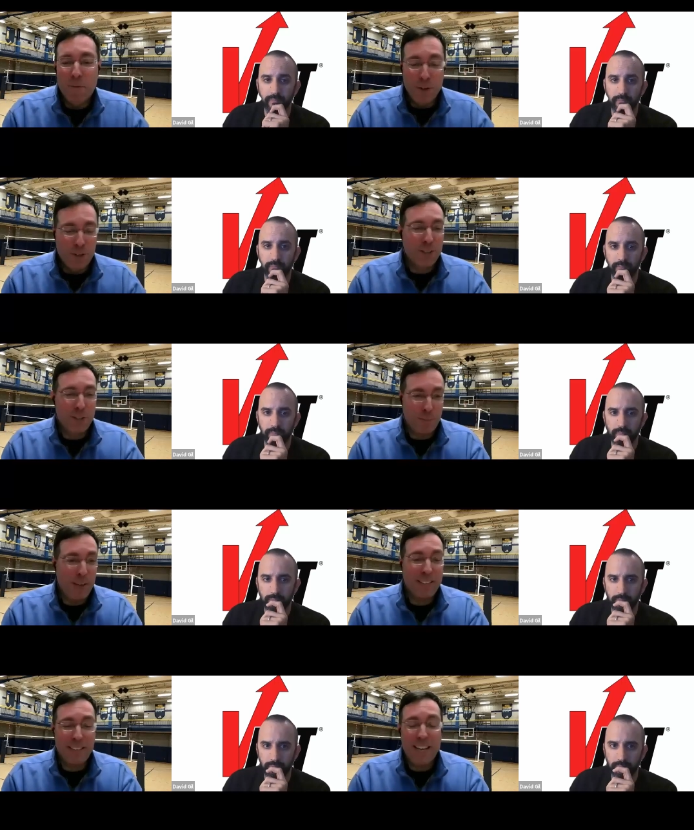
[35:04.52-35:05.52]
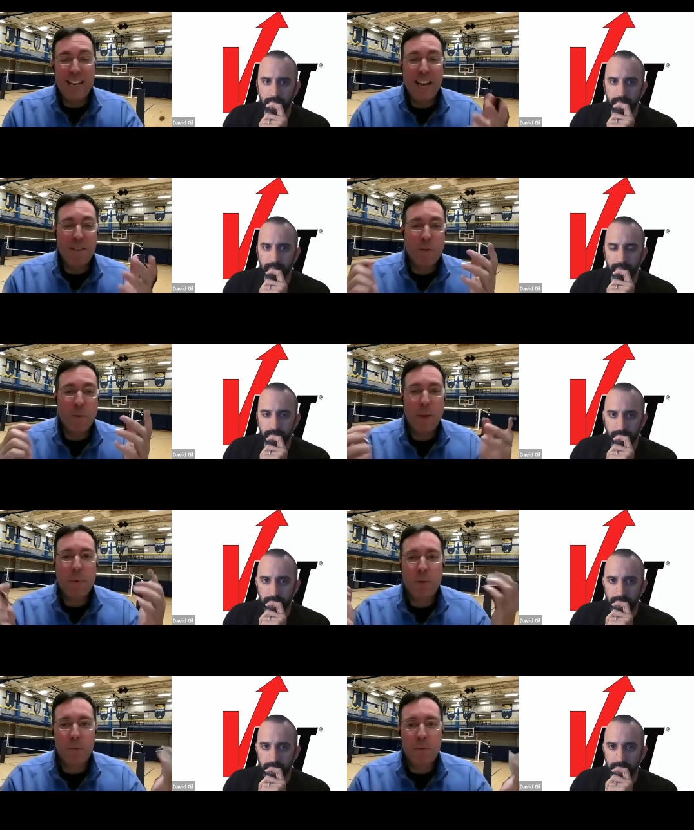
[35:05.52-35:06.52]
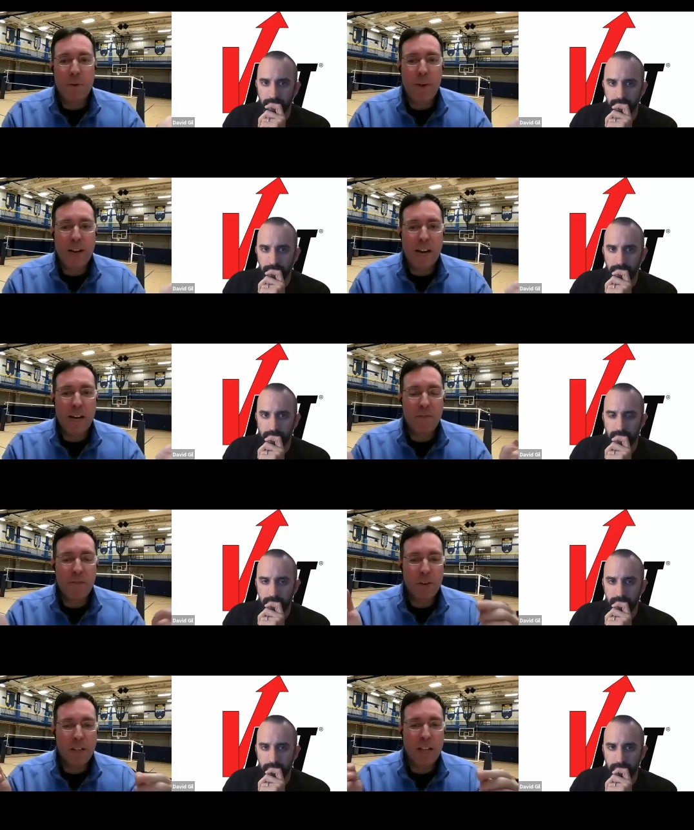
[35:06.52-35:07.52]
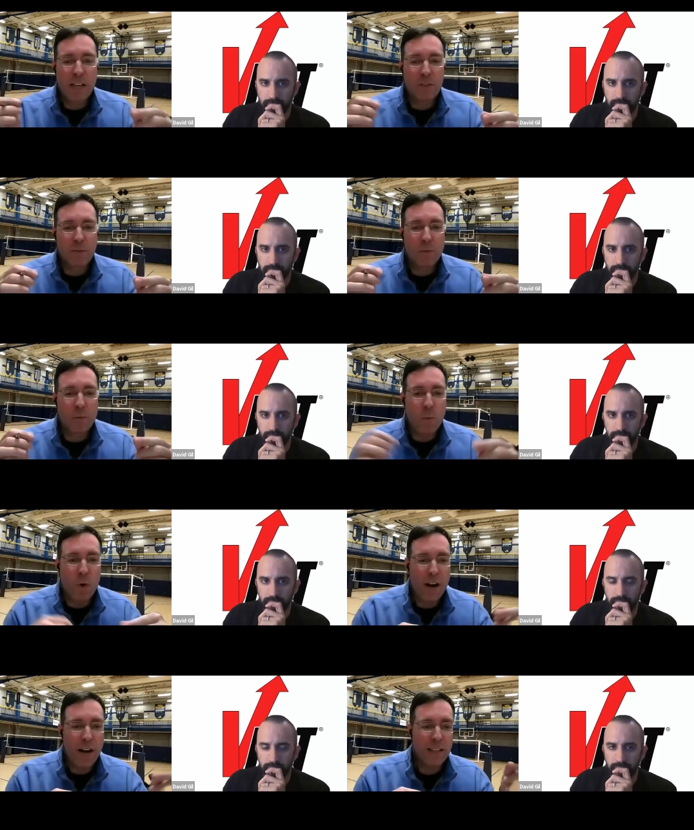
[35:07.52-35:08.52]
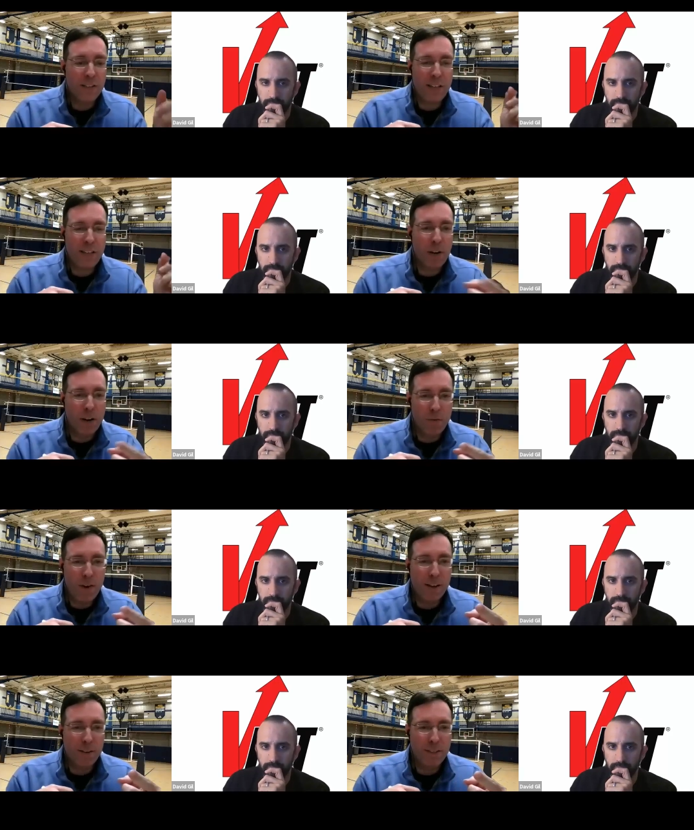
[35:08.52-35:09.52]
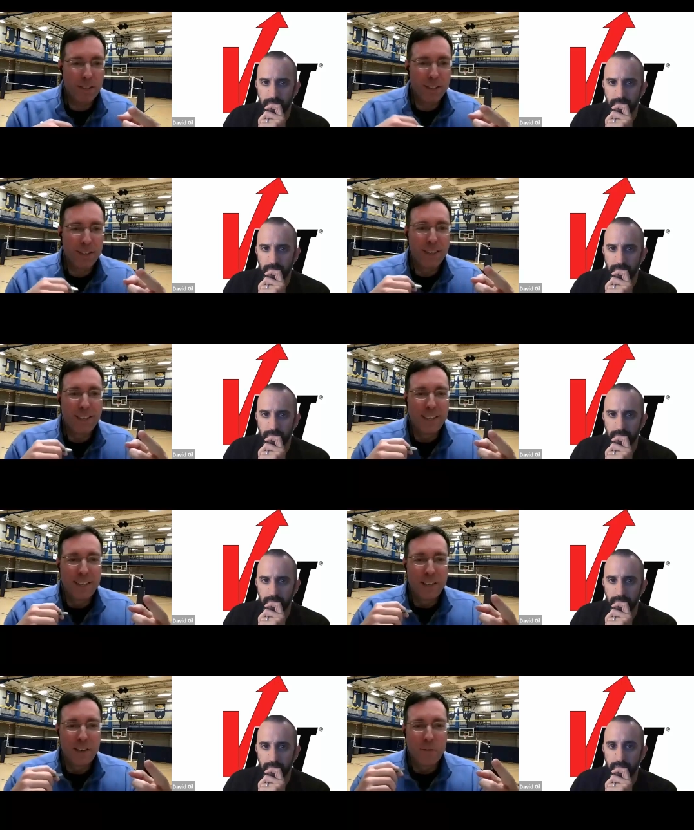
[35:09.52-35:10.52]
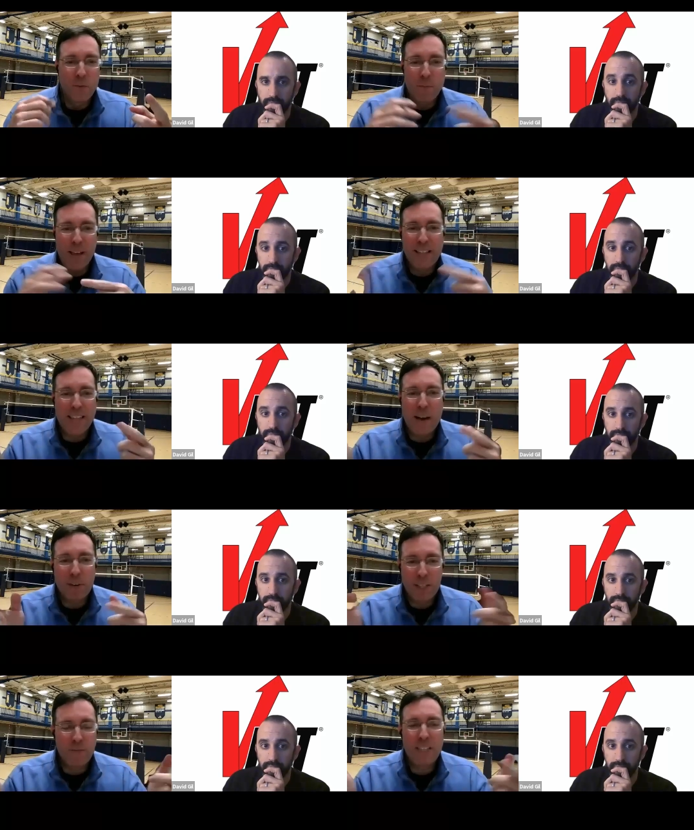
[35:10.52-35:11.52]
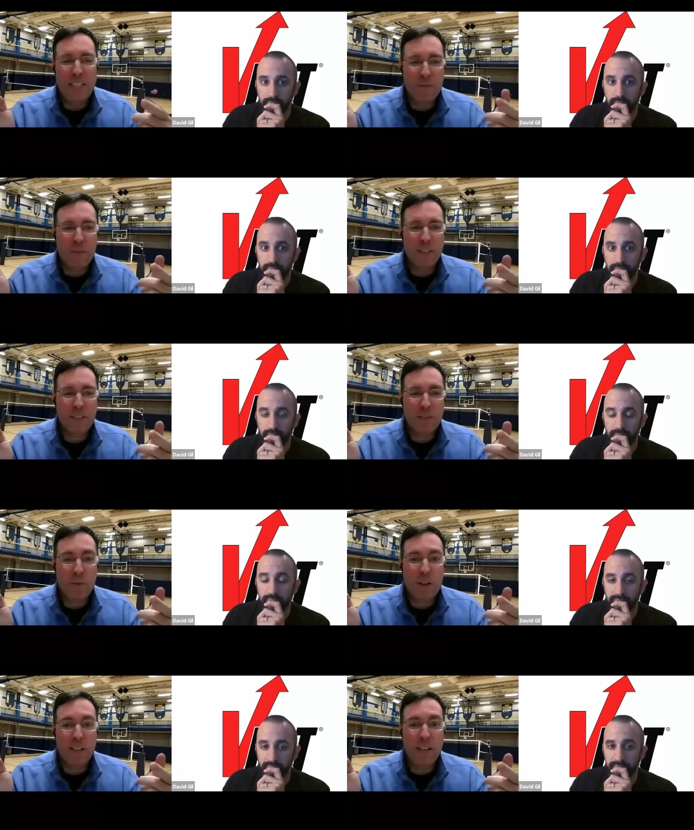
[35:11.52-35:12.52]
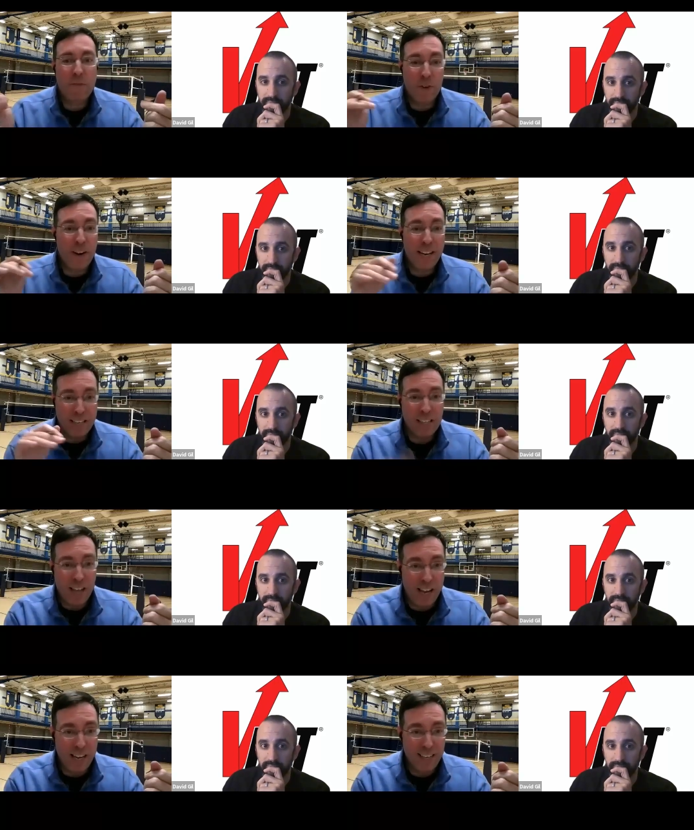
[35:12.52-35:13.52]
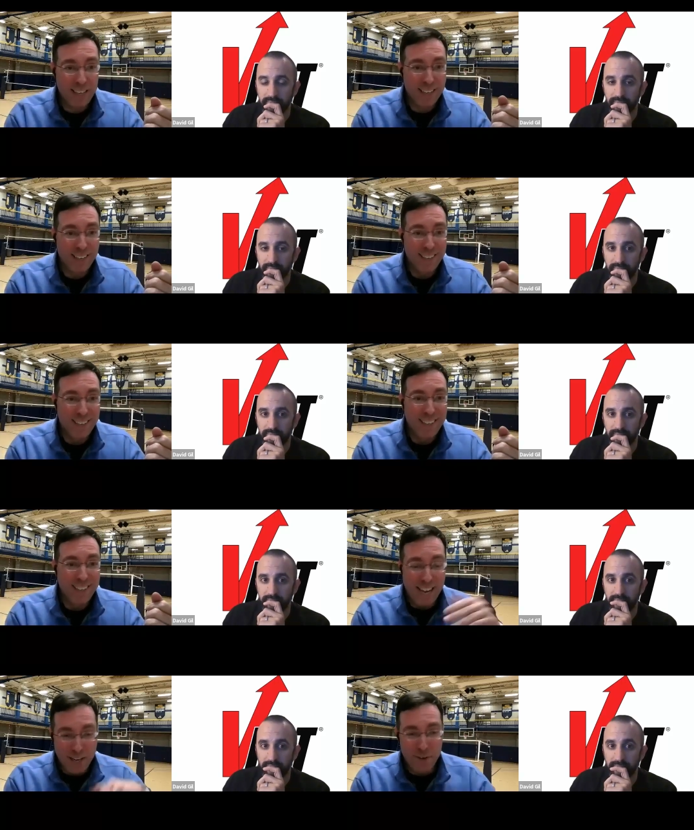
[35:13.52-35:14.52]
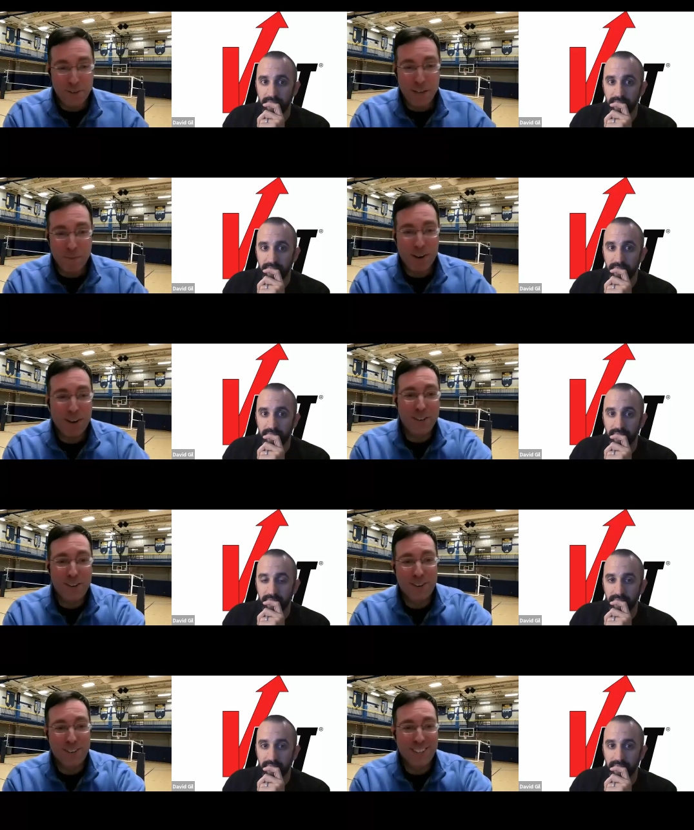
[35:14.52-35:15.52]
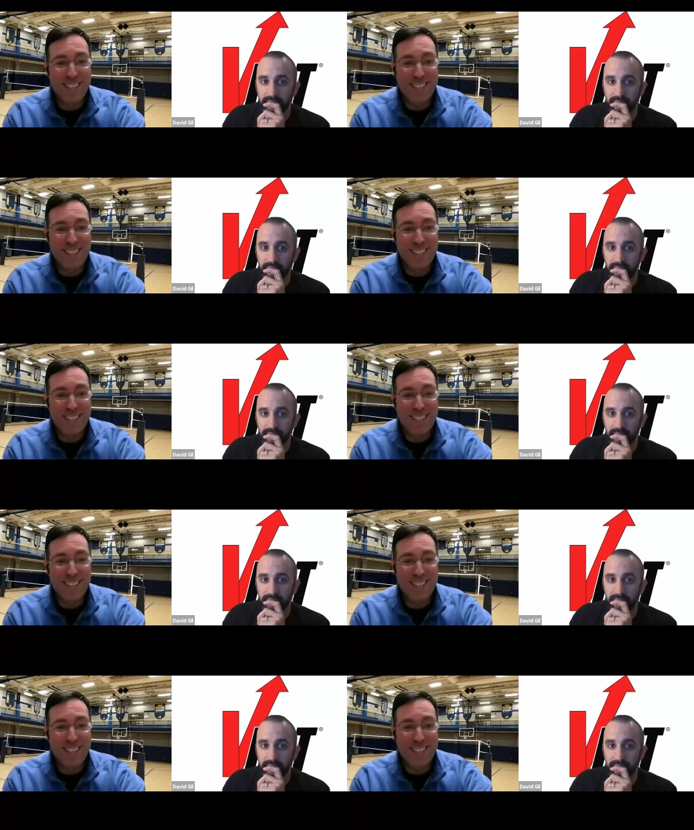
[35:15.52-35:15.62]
Speaker 1: which speaks, and, and for people who may not even realize why the stepping around would make that much of a difference. Well, if you're hitting line, and you step under